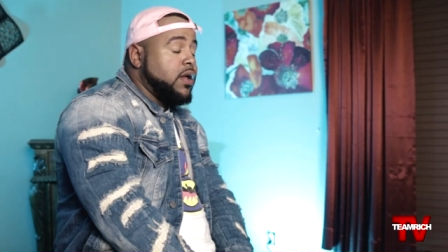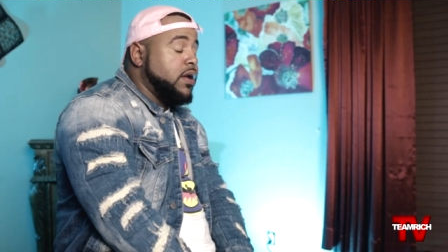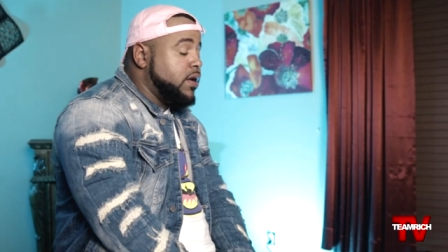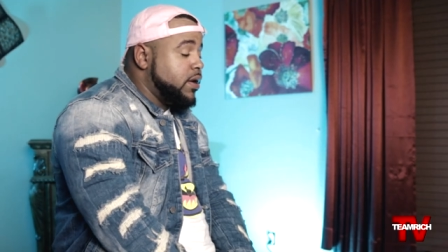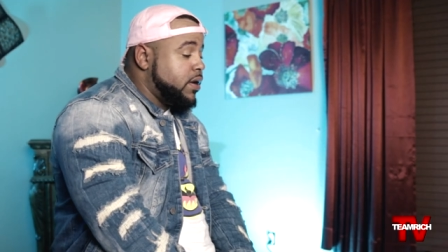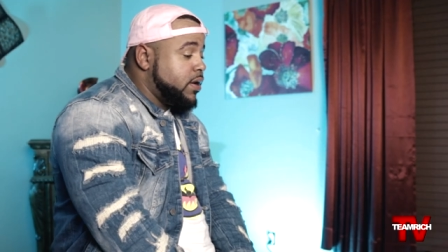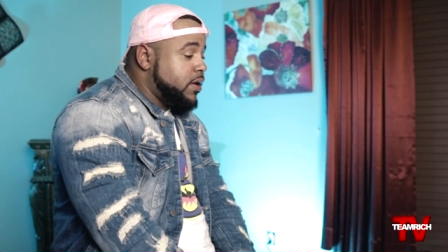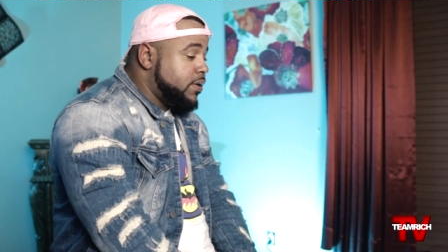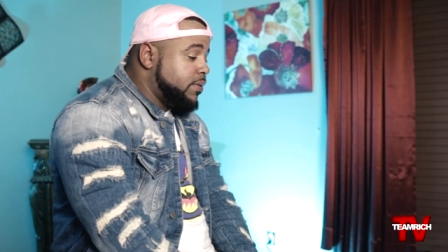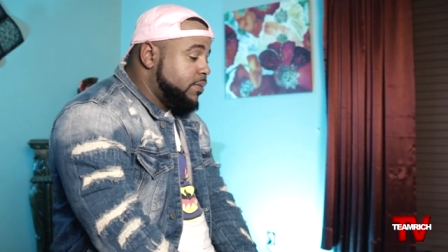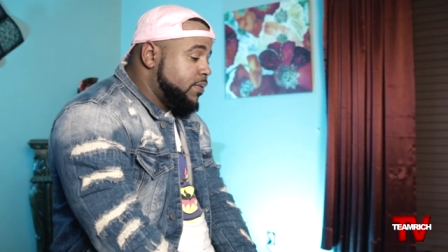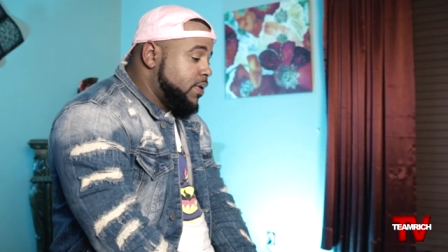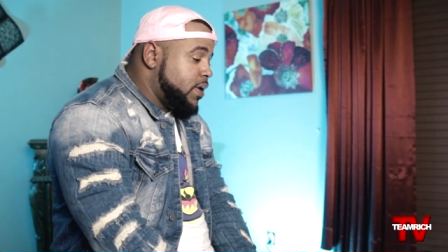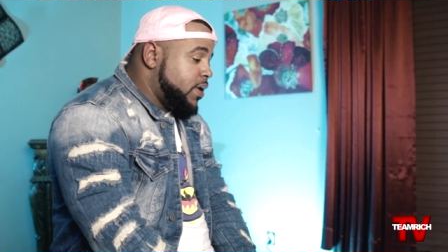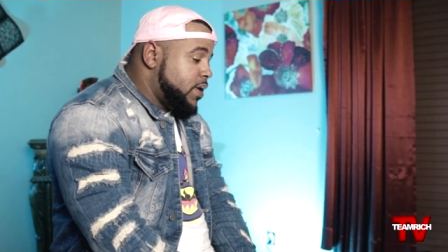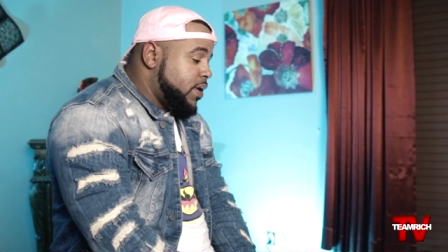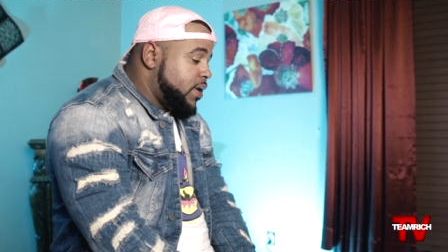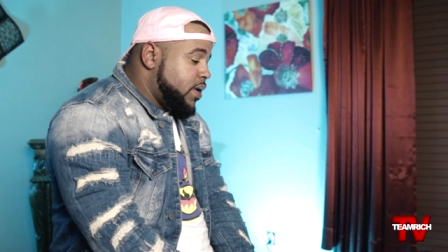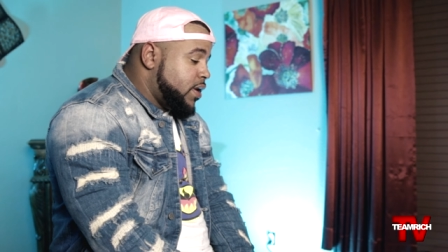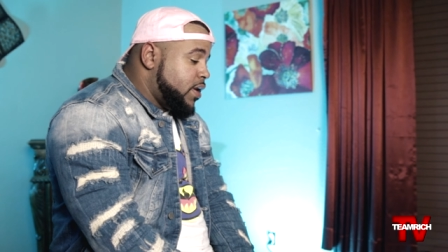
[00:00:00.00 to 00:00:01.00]
now. Uh,
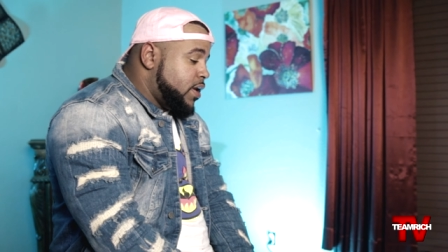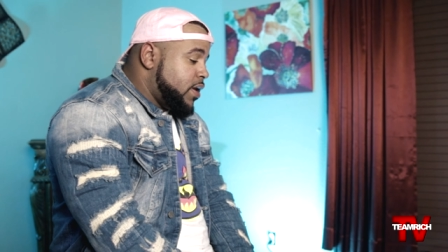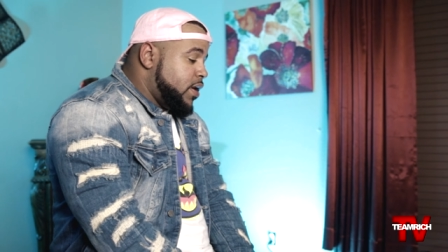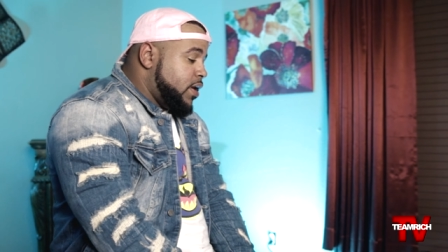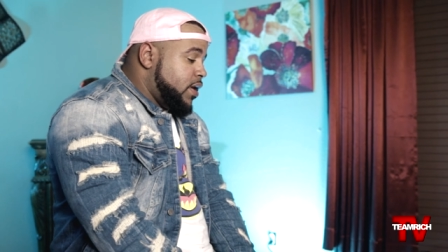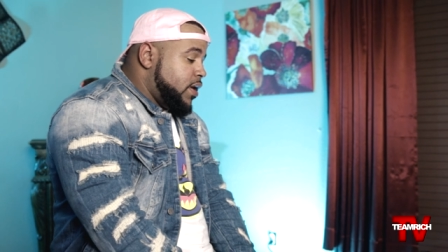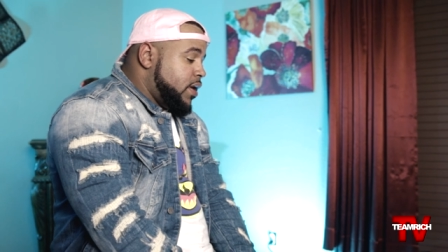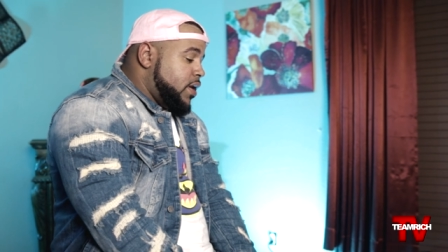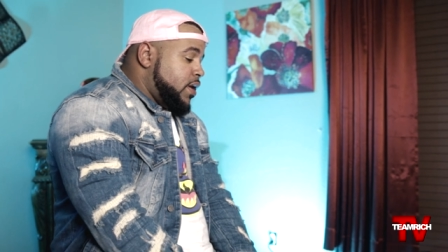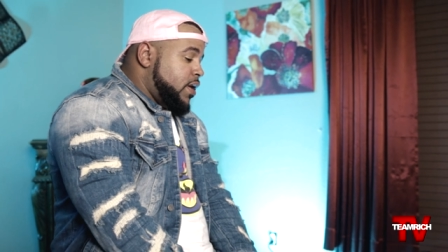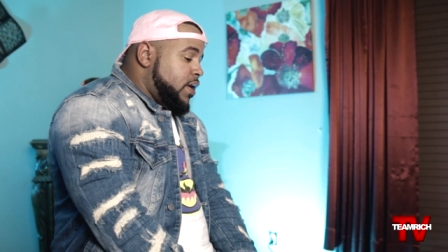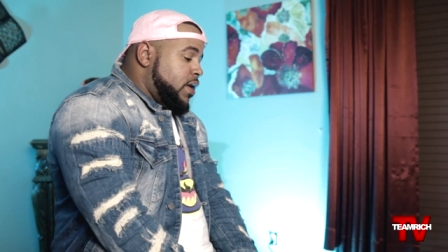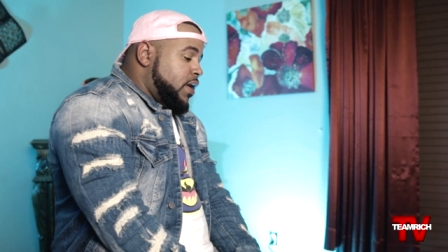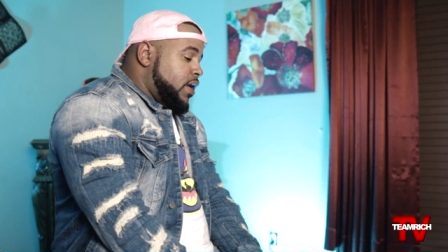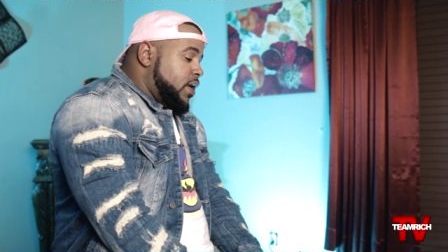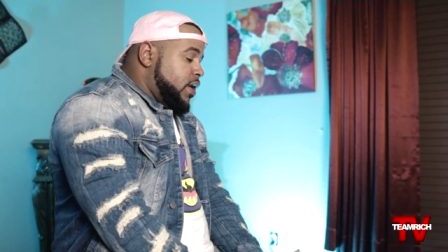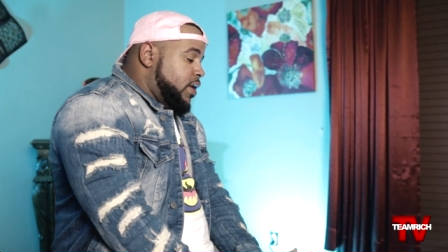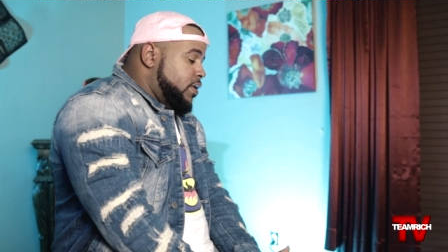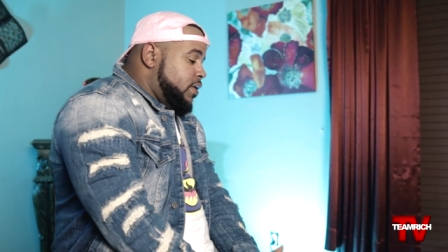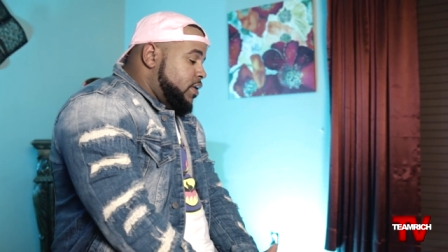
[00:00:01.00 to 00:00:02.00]

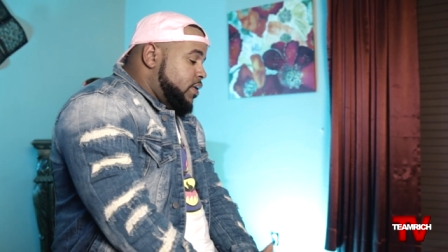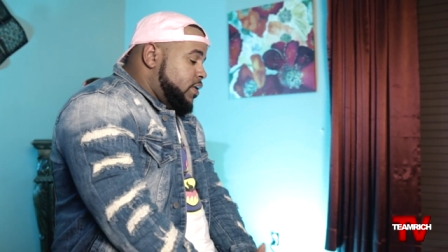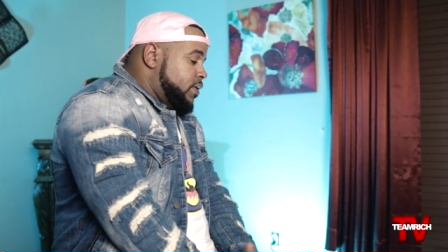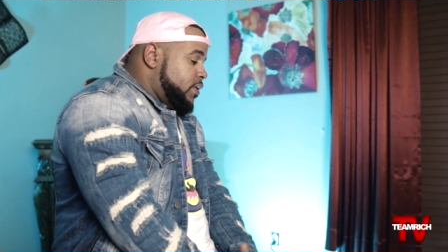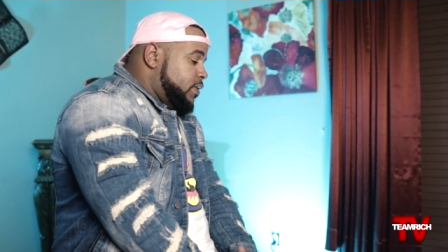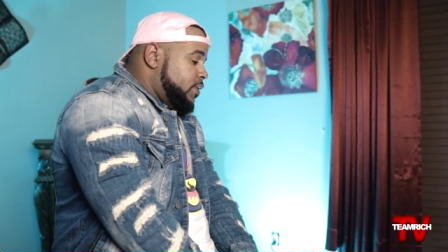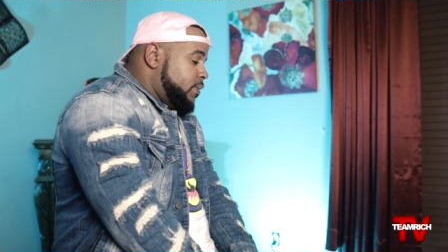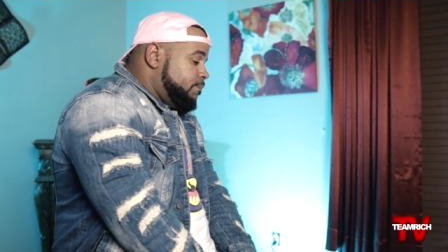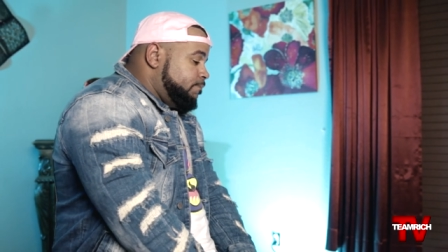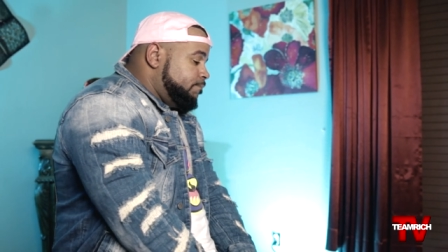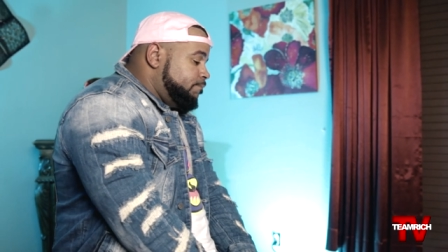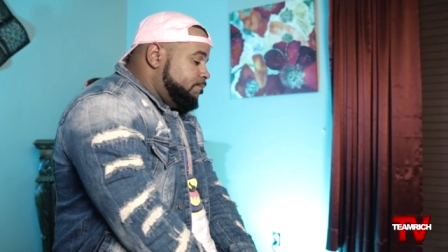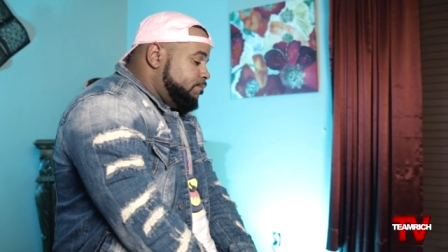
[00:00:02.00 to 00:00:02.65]
and um,